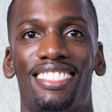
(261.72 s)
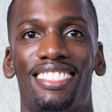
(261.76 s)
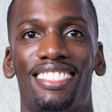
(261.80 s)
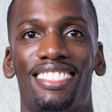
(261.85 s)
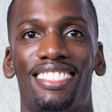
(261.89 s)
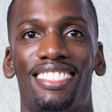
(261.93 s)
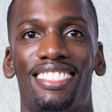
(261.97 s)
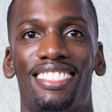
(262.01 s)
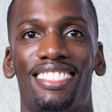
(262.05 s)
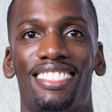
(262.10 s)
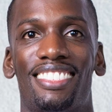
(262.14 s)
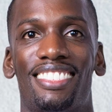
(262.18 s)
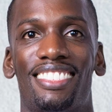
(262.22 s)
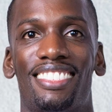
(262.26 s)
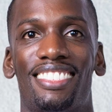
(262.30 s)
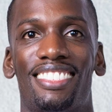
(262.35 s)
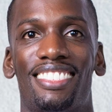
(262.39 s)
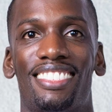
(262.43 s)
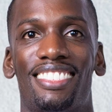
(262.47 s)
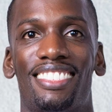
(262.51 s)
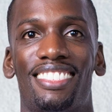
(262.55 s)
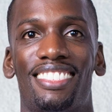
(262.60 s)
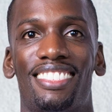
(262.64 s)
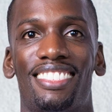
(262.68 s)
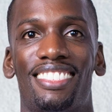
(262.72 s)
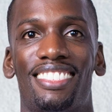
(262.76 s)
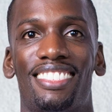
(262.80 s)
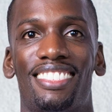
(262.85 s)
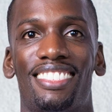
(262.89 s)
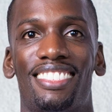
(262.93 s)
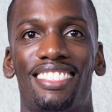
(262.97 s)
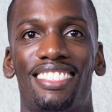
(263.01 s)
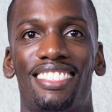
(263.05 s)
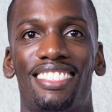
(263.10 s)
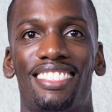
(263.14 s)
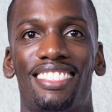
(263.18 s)

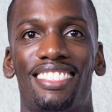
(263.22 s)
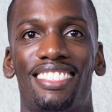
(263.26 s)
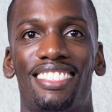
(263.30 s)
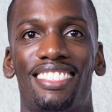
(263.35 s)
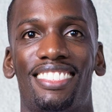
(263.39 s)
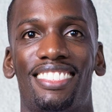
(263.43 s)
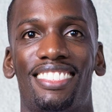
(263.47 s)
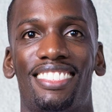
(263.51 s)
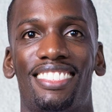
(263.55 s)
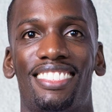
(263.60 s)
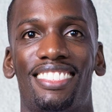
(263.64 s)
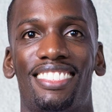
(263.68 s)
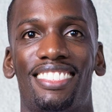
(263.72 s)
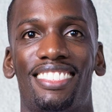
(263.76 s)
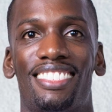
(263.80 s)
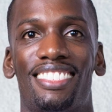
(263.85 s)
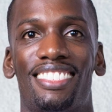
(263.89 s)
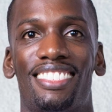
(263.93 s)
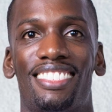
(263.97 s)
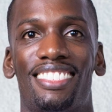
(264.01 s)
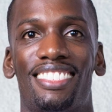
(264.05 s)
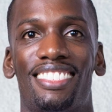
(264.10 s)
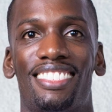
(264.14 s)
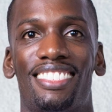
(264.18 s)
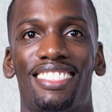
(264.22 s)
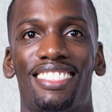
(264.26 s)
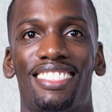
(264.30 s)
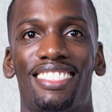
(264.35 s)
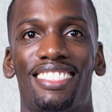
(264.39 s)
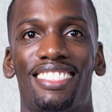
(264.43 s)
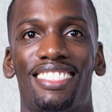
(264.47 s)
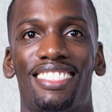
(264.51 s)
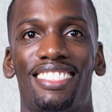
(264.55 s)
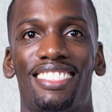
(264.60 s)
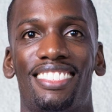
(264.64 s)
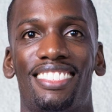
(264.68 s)

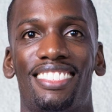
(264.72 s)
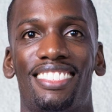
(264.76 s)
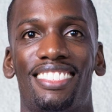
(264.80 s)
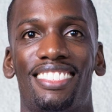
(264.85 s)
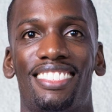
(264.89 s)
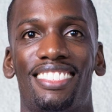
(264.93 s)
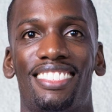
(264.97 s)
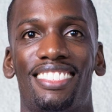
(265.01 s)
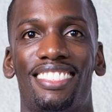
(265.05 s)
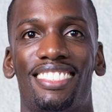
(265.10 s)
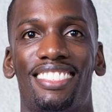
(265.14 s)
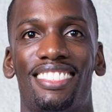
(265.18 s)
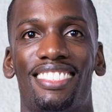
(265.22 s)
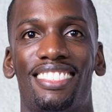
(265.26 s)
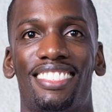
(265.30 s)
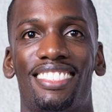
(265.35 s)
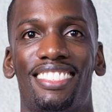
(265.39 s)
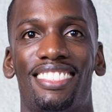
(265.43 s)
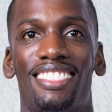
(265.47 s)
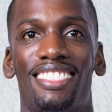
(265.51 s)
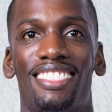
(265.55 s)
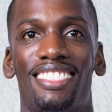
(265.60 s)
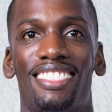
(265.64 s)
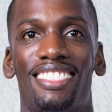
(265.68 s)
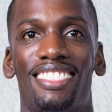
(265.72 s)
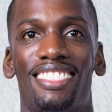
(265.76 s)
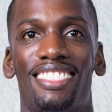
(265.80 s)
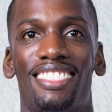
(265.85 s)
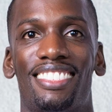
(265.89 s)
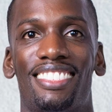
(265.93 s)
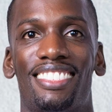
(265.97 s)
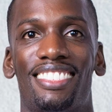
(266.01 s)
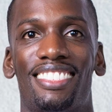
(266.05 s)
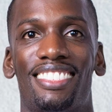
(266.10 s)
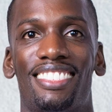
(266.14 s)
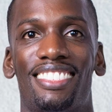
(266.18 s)

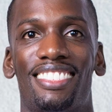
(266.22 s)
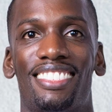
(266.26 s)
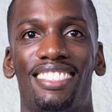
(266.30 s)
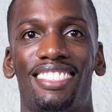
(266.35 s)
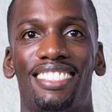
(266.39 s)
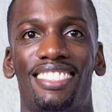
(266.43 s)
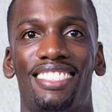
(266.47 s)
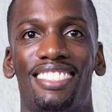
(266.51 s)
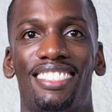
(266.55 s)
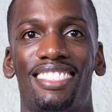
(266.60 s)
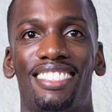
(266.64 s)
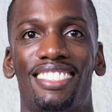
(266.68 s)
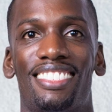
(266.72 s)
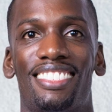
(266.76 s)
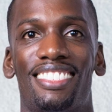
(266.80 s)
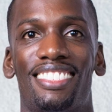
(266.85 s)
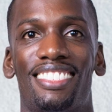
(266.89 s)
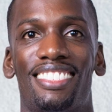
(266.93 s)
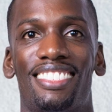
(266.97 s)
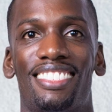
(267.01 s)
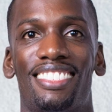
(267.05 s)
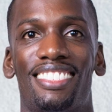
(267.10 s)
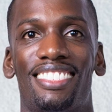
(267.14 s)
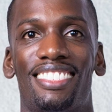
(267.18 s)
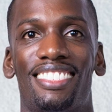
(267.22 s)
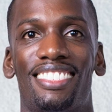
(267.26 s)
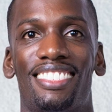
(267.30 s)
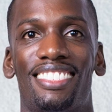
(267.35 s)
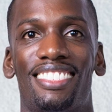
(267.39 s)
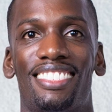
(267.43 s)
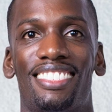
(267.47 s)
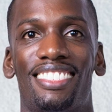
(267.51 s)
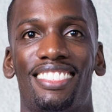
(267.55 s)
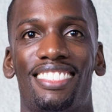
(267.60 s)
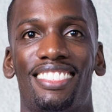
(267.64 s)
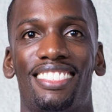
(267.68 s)

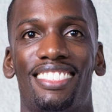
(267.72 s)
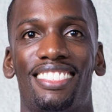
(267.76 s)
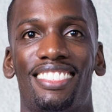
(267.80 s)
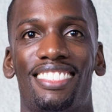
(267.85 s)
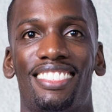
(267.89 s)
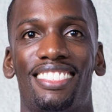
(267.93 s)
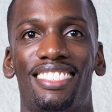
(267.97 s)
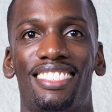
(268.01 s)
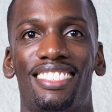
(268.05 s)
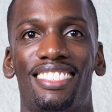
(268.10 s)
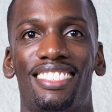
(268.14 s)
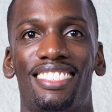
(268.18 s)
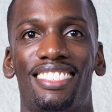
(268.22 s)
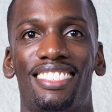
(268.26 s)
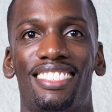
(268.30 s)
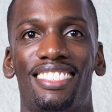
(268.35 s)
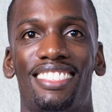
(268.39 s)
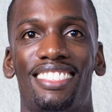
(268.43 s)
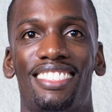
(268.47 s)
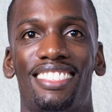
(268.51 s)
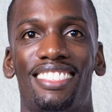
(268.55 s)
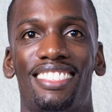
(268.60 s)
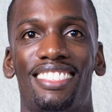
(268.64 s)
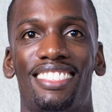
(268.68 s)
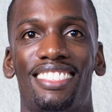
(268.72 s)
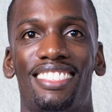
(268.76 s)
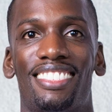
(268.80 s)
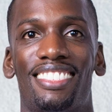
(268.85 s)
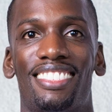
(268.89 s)
(no lip movement)